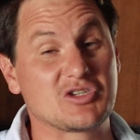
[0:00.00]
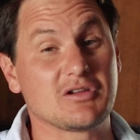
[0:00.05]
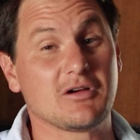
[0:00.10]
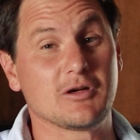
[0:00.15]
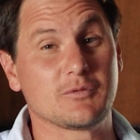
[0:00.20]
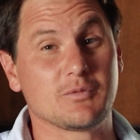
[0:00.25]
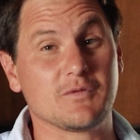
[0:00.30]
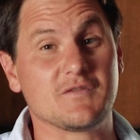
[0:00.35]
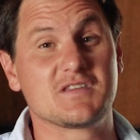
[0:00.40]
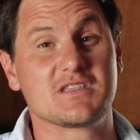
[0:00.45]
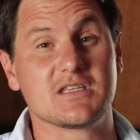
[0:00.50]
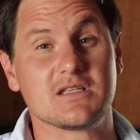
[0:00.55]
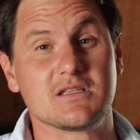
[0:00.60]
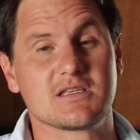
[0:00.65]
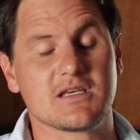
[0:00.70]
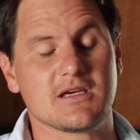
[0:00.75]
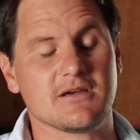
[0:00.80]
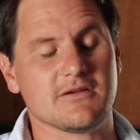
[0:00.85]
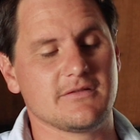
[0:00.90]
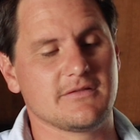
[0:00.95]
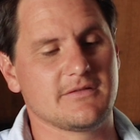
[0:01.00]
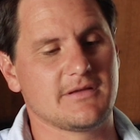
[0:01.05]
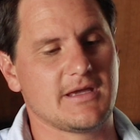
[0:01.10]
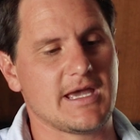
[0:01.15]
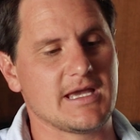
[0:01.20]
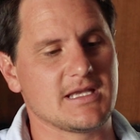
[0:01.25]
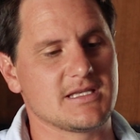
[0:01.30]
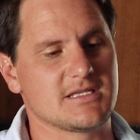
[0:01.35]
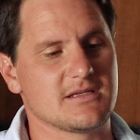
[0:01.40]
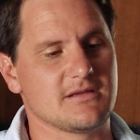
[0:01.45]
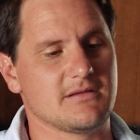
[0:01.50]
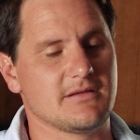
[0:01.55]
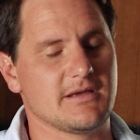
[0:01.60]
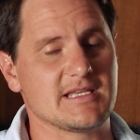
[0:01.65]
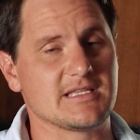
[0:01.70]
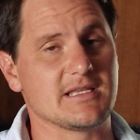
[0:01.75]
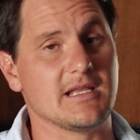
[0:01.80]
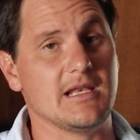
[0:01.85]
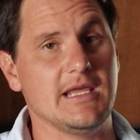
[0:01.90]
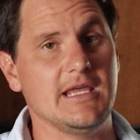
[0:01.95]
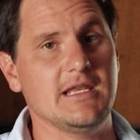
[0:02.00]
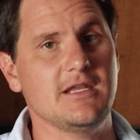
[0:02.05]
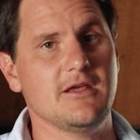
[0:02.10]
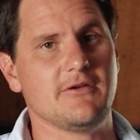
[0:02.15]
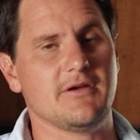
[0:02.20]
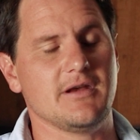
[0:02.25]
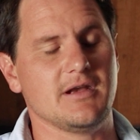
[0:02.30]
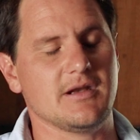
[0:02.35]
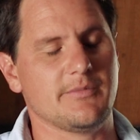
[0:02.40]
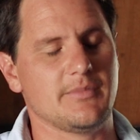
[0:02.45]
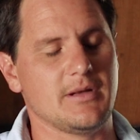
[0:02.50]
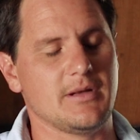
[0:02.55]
start with Cinsault as a leader in a